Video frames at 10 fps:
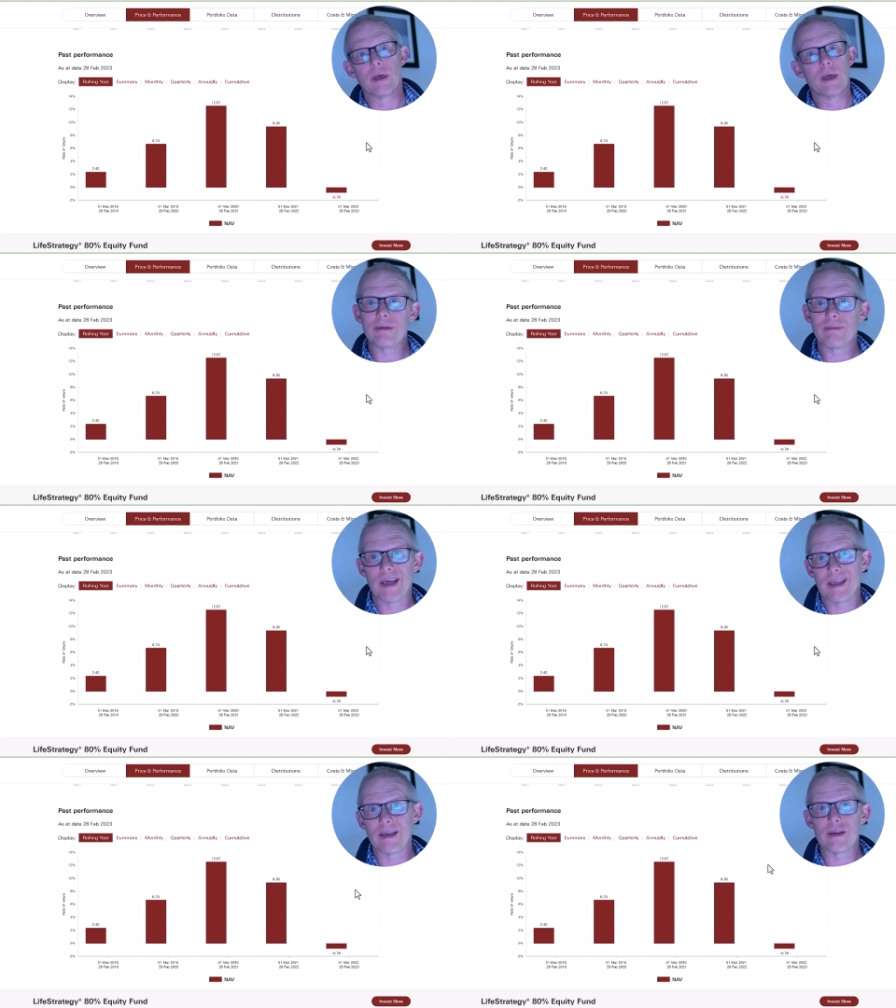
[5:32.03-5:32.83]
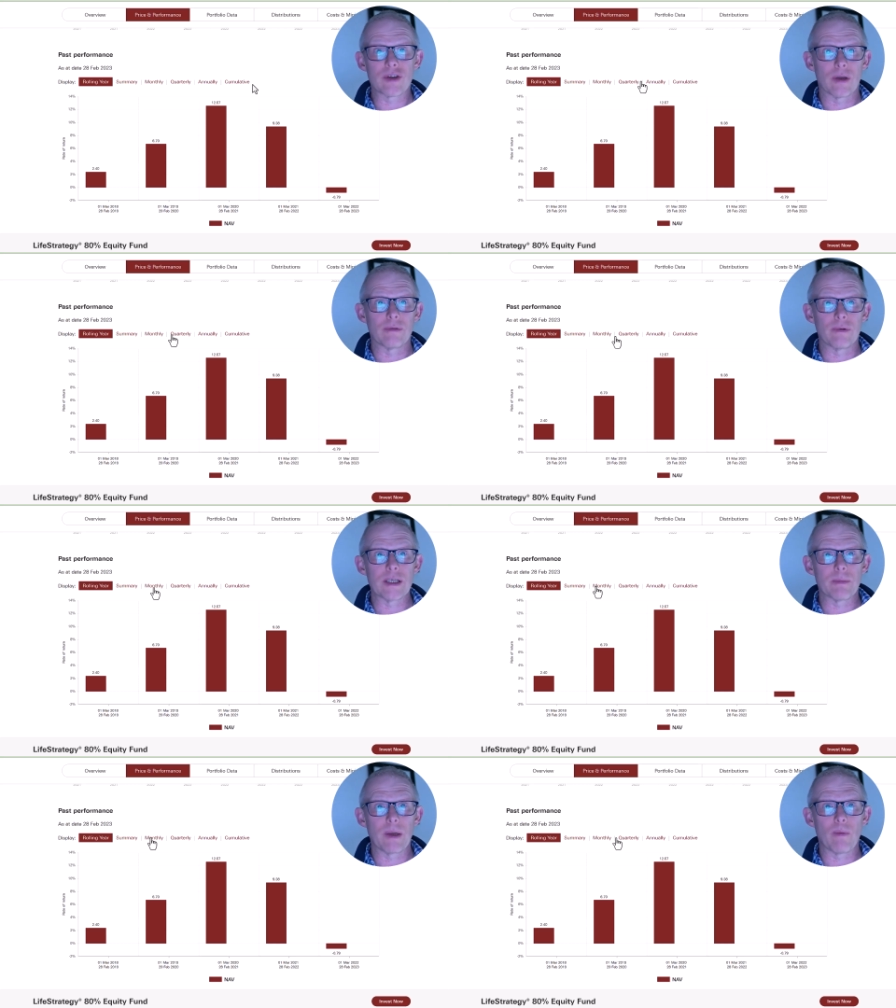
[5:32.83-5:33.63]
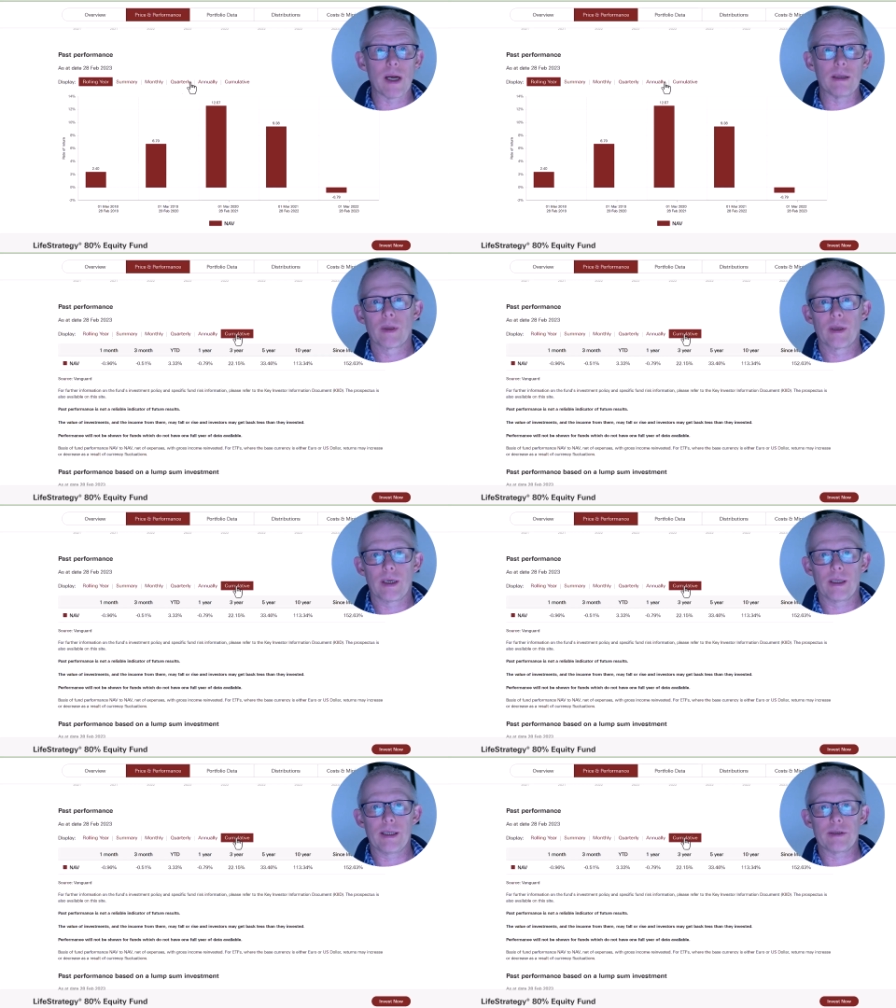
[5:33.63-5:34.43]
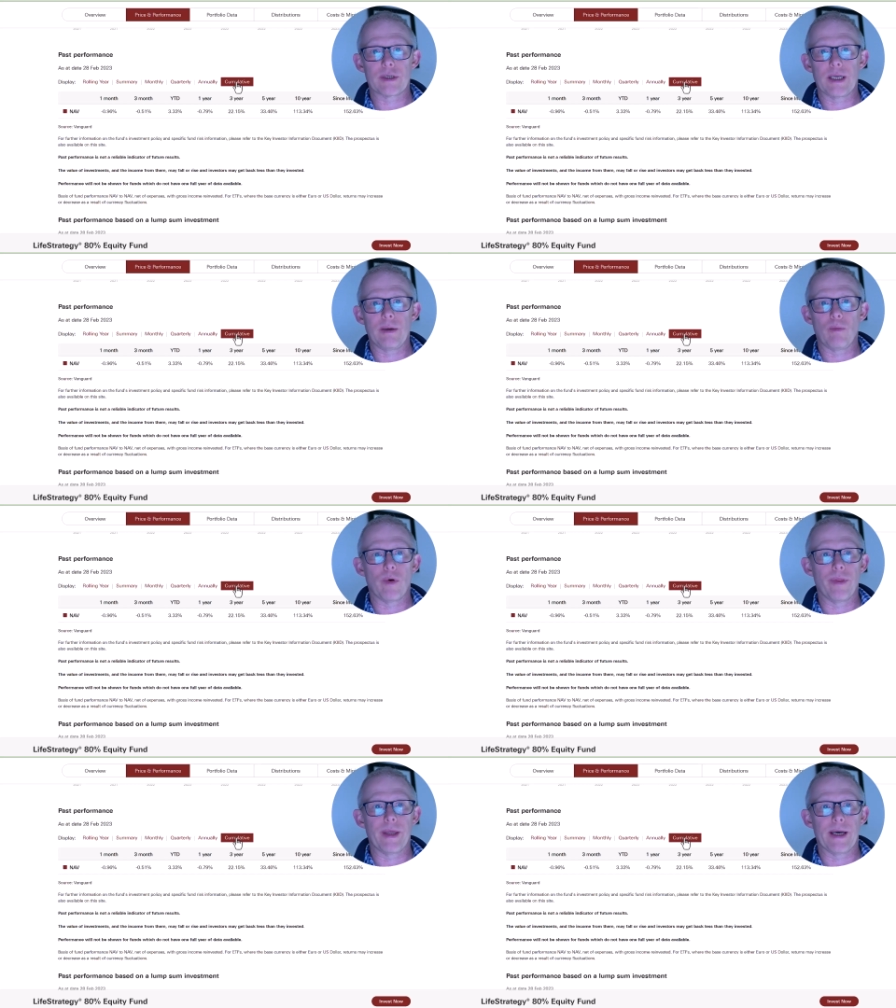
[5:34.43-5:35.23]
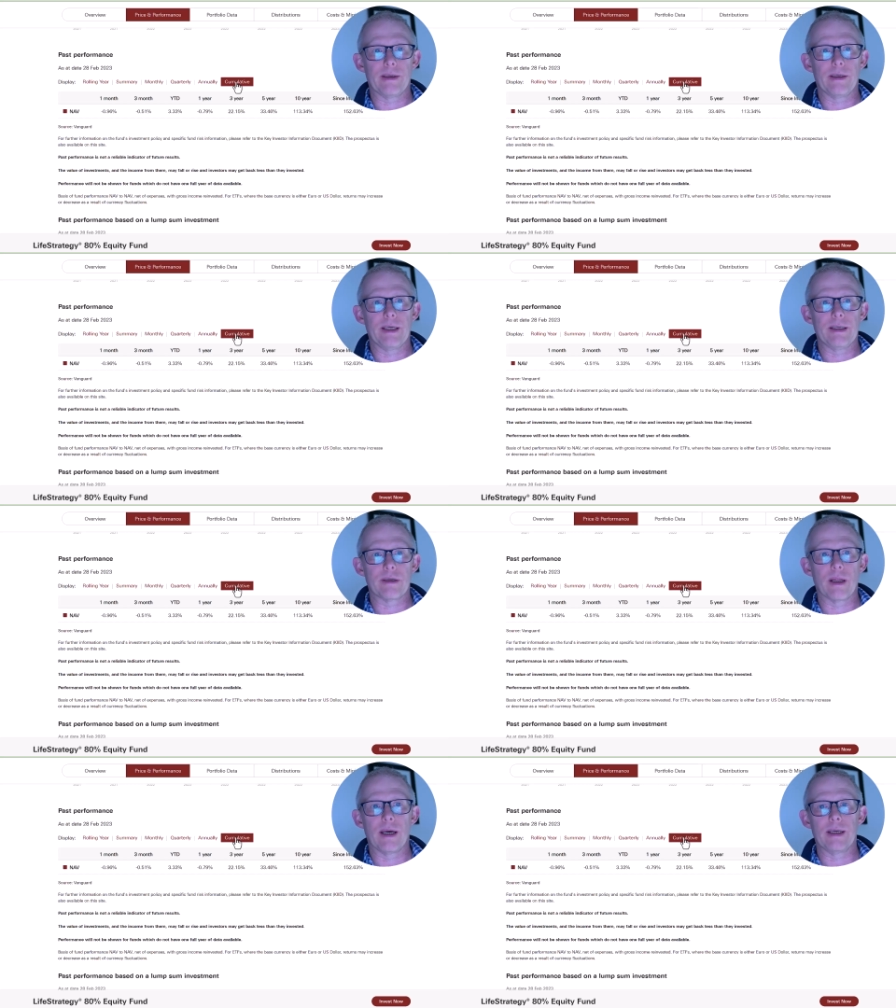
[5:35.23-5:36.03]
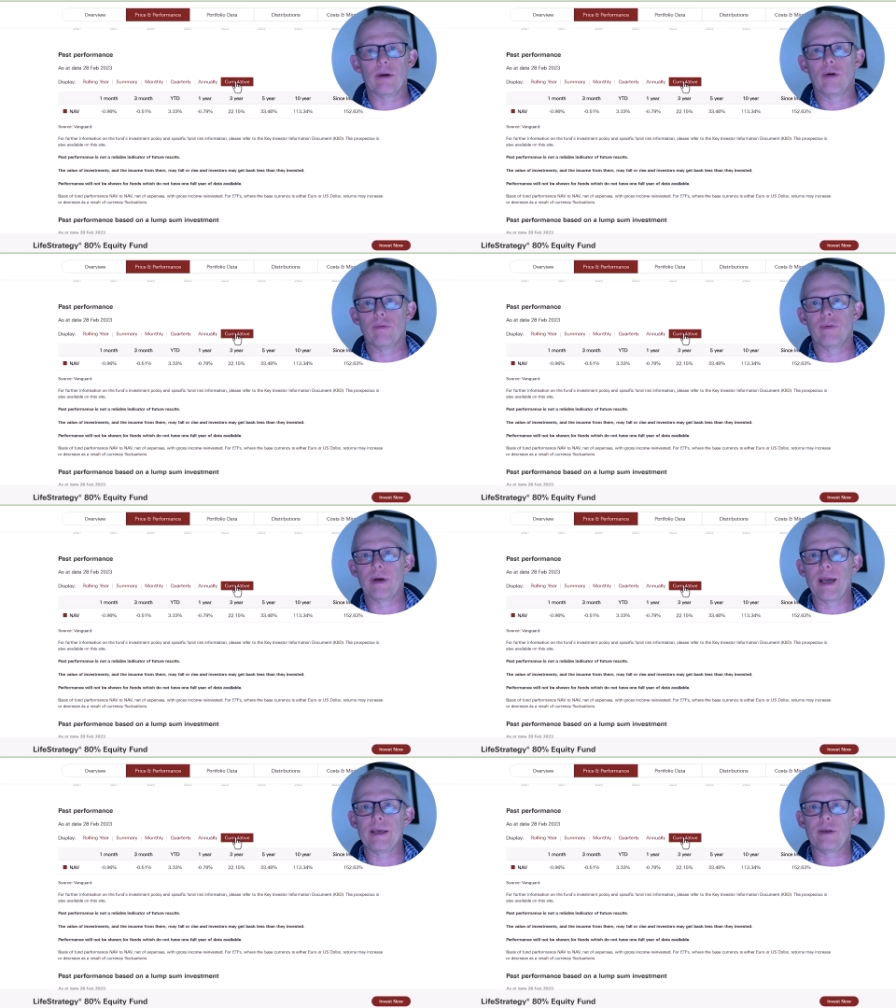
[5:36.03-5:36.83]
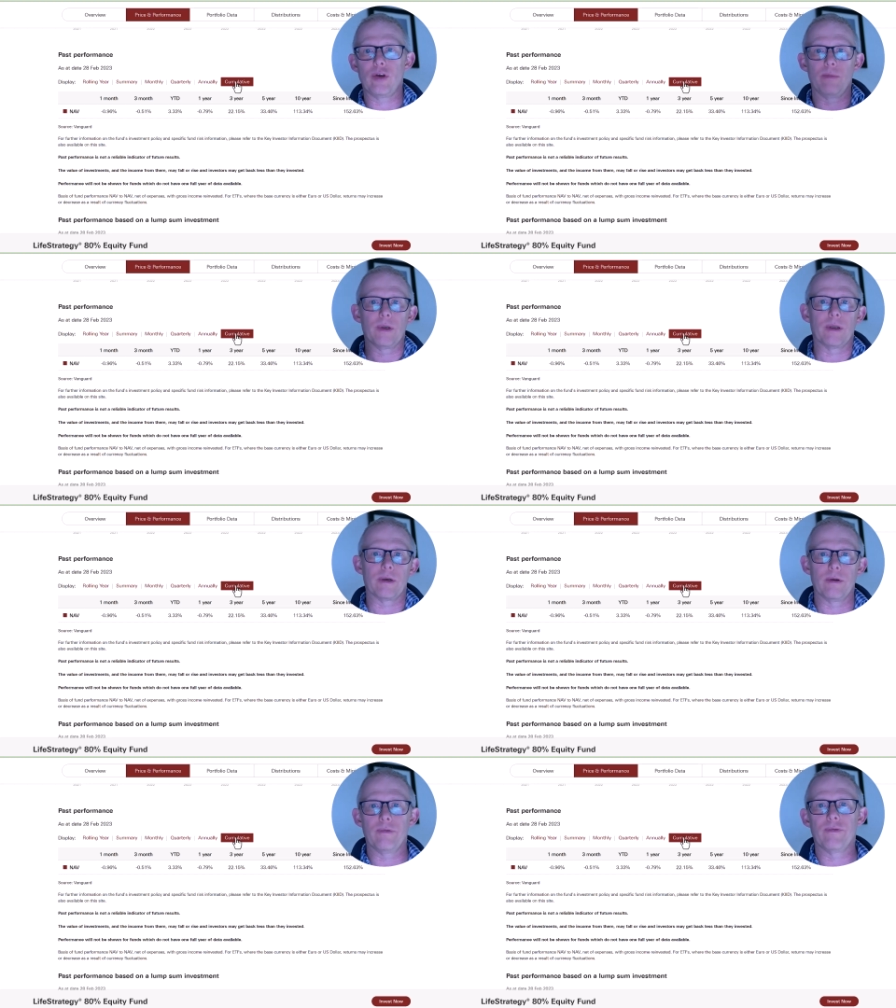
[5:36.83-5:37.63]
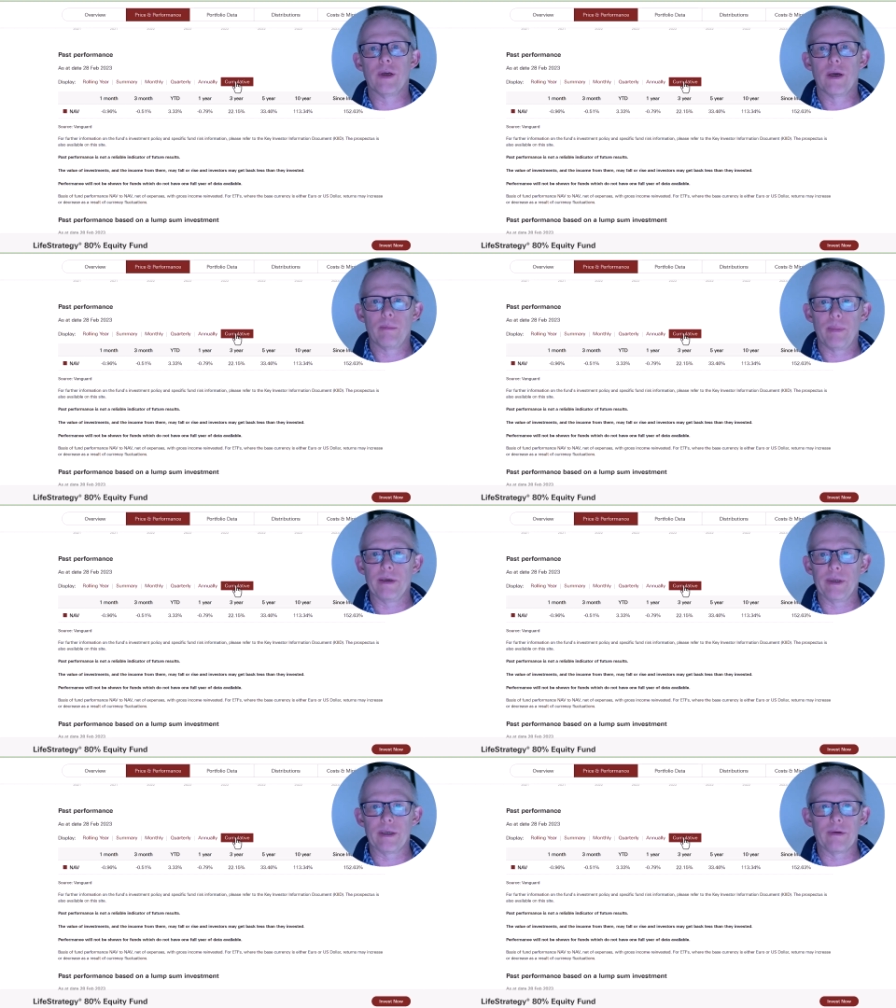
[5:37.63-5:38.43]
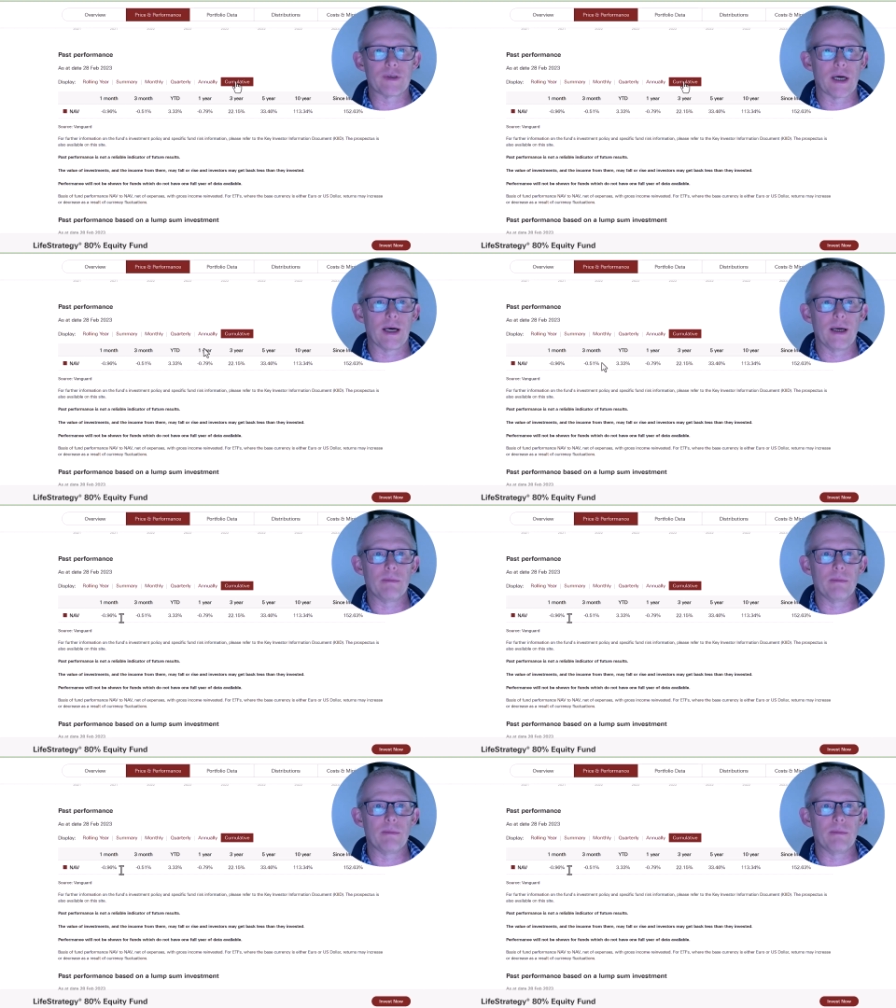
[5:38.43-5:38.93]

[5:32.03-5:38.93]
It has done reasonably well, and let's see what that is like over a cumulative period of time.